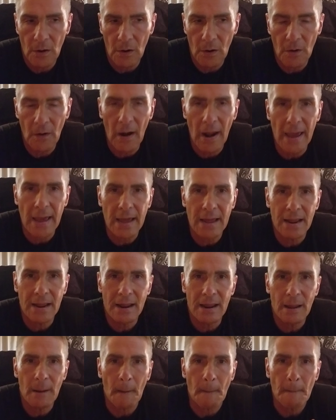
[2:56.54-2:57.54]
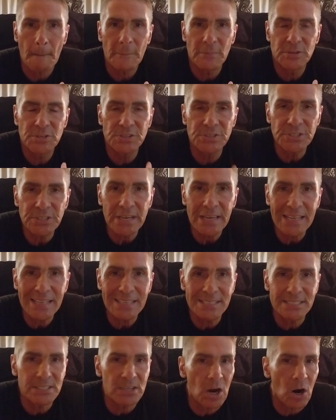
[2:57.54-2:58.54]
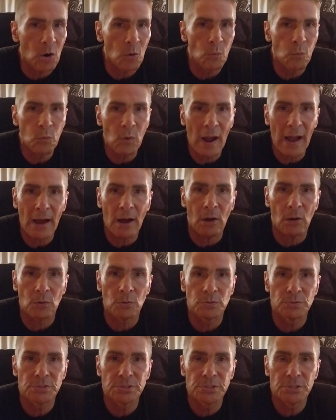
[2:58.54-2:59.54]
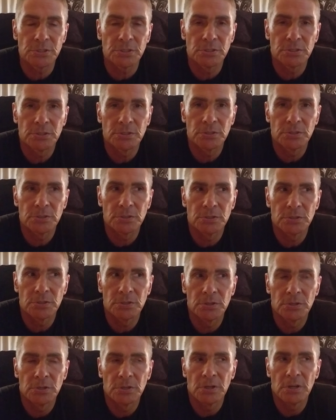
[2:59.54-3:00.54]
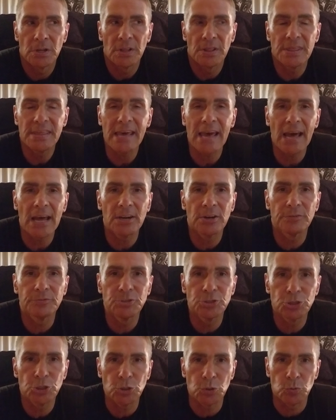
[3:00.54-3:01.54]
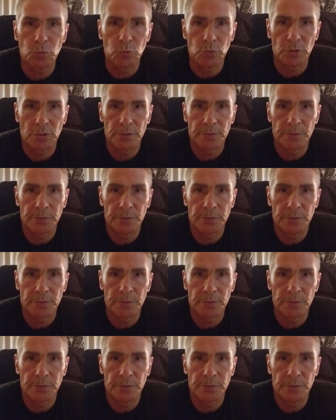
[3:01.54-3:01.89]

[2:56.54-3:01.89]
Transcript: All right, since around the end of June,